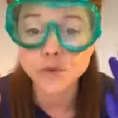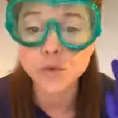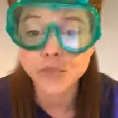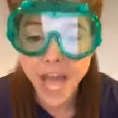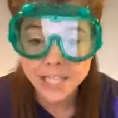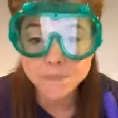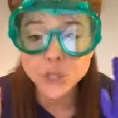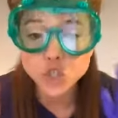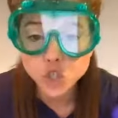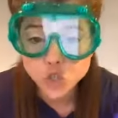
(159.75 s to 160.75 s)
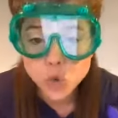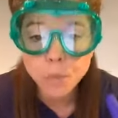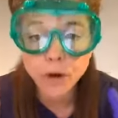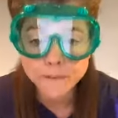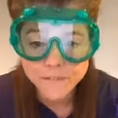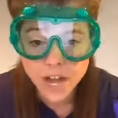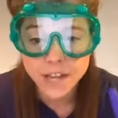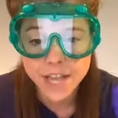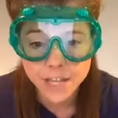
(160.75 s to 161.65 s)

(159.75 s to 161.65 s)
So that's been super fun